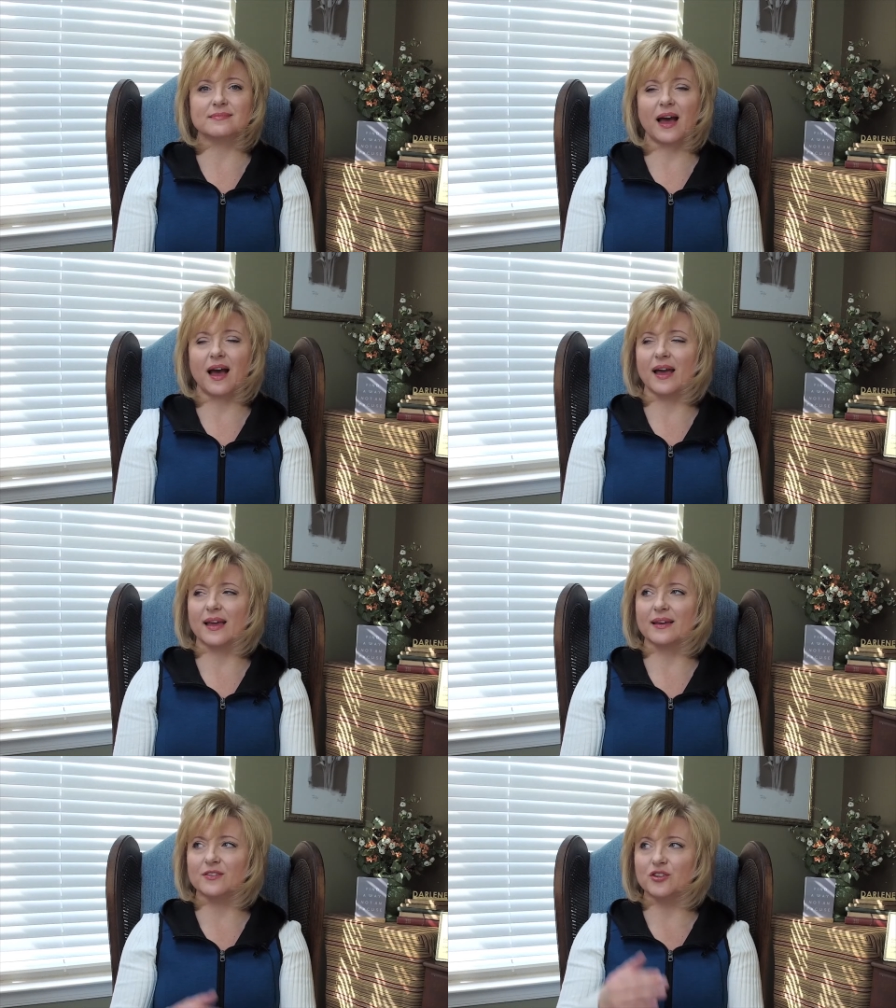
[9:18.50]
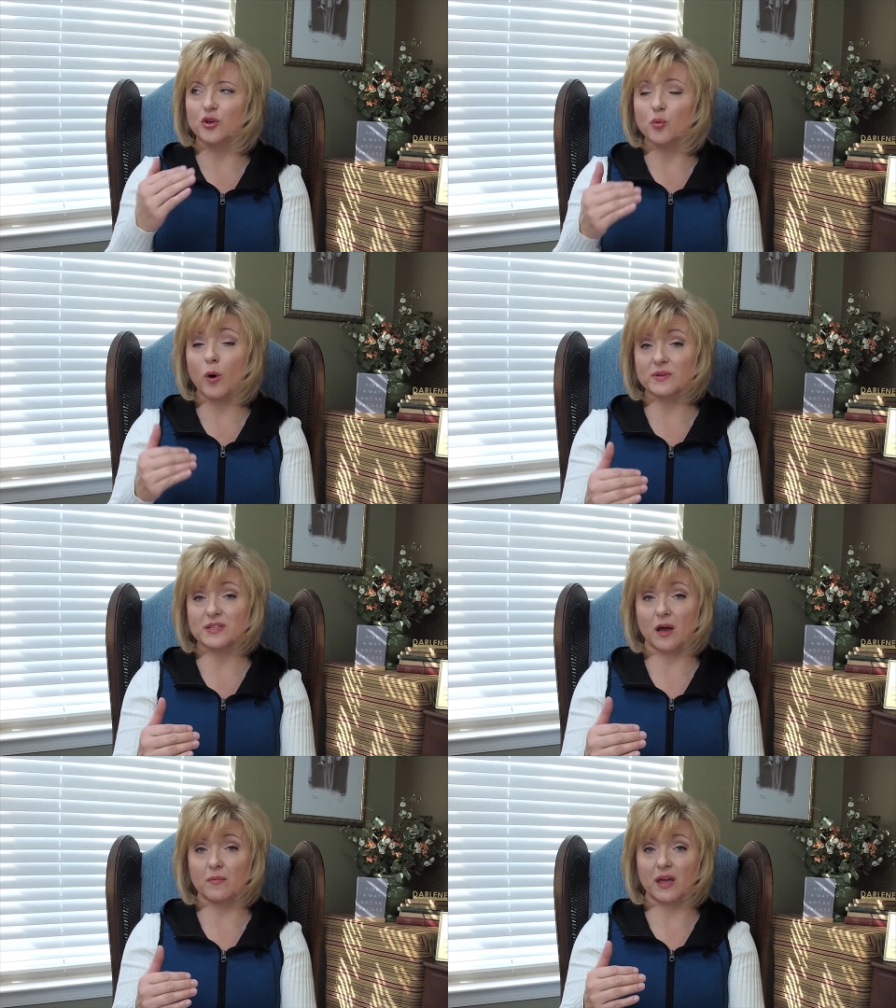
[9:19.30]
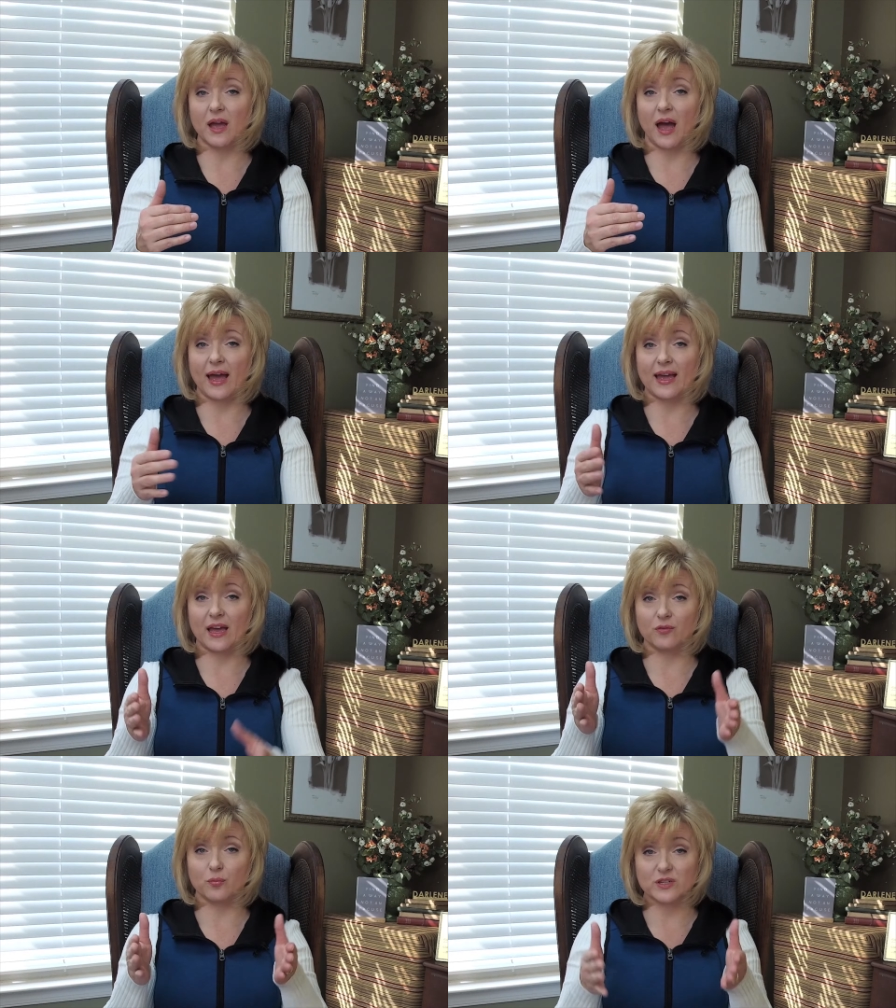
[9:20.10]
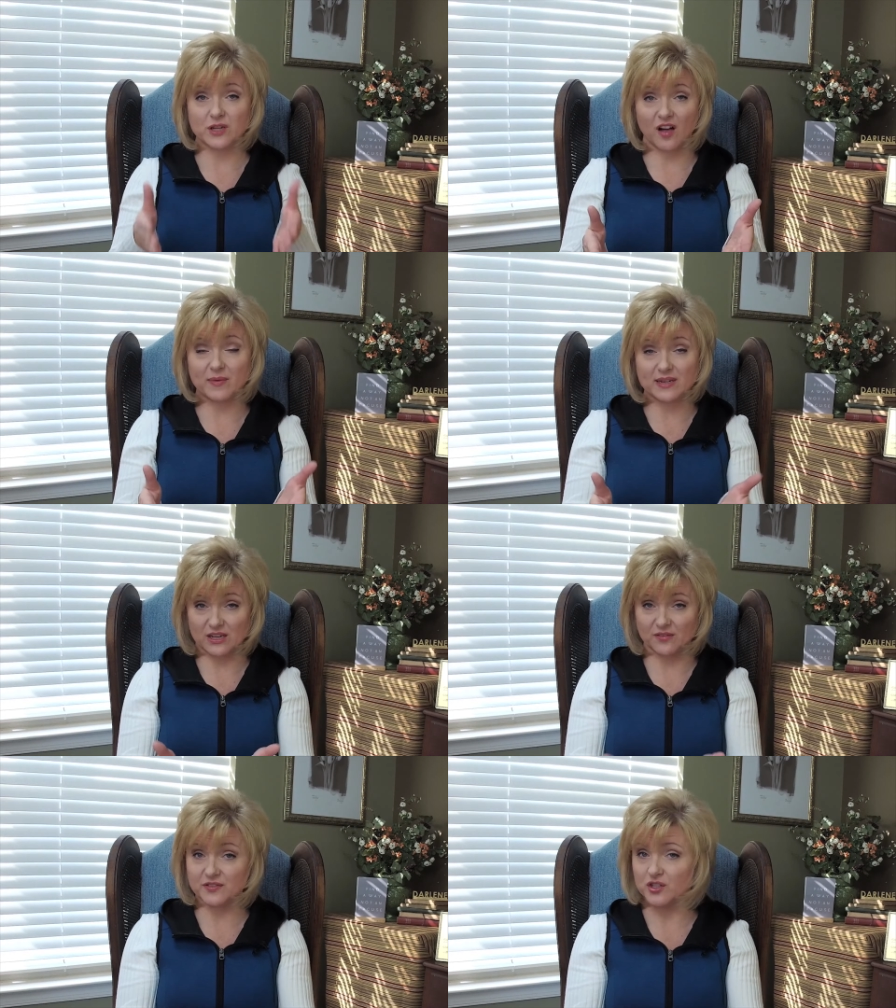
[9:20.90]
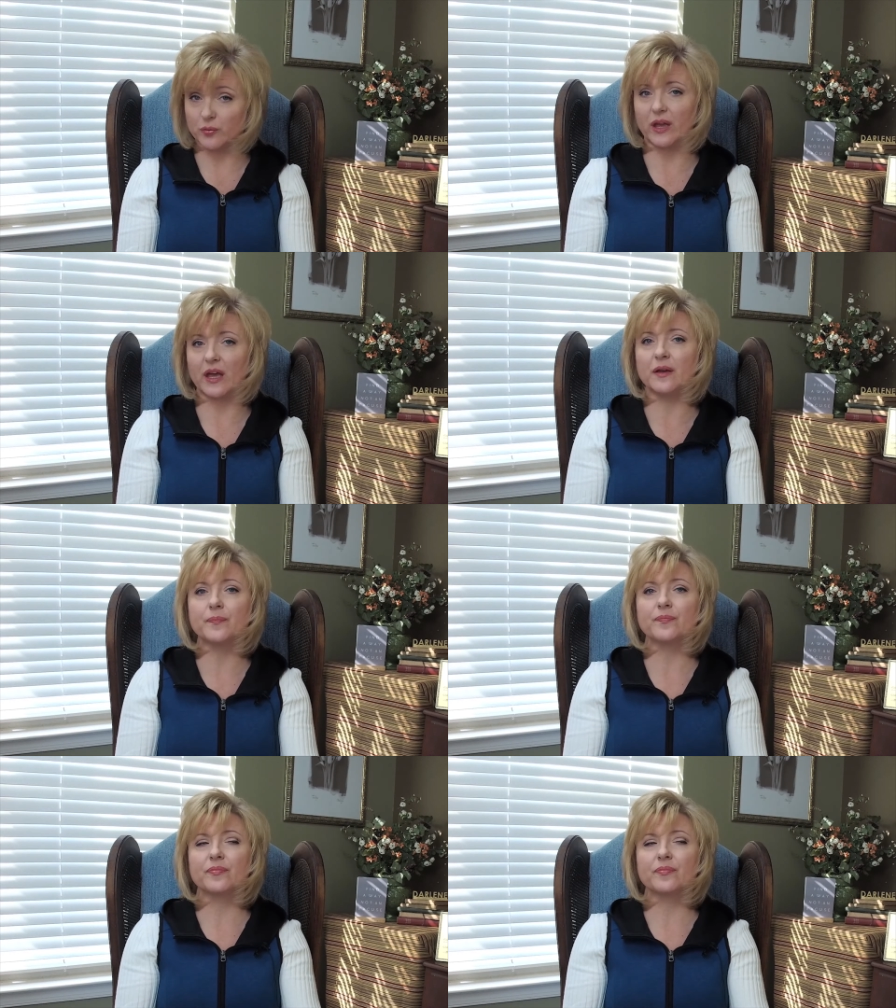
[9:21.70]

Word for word: I knew what was coming. I had resolved myself to doing it.